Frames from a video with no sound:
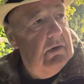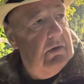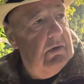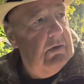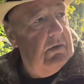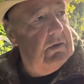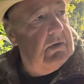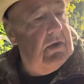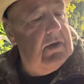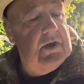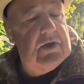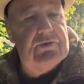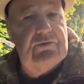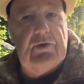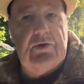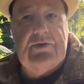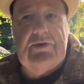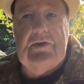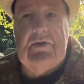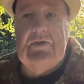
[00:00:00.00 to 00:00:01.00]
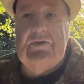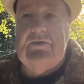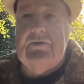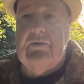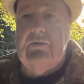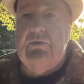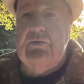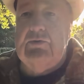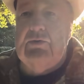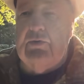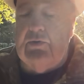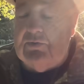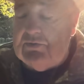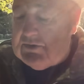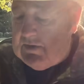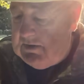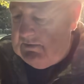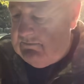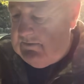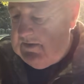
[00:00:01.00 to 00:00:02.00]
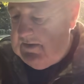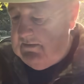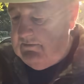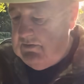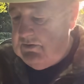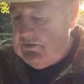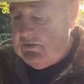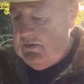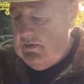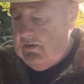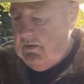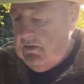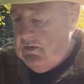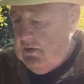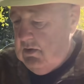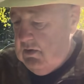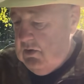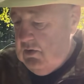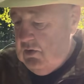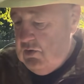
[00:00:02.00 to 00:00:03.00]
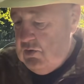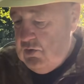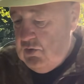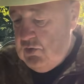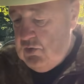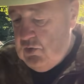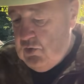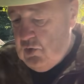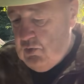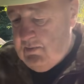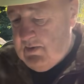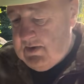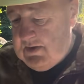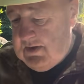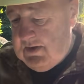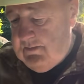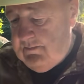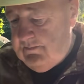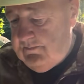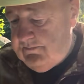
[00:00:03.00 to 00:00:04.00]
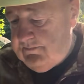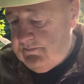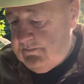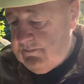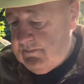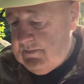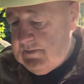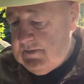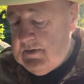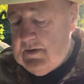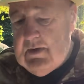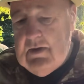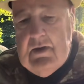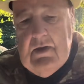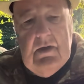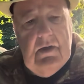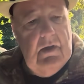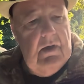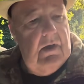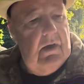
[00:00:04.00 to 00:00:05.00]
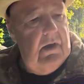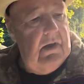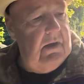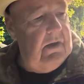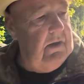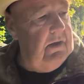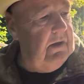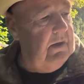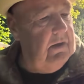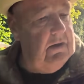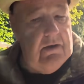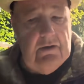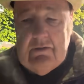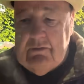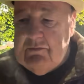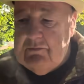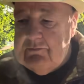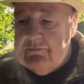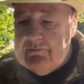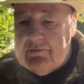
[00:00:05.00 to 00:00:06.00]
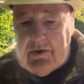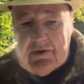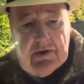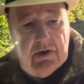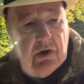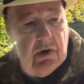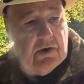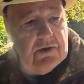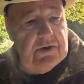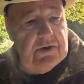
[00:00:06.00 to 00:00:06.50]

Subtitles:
Look at the last 40 years, who's done us any favours? Nobody. And for the harder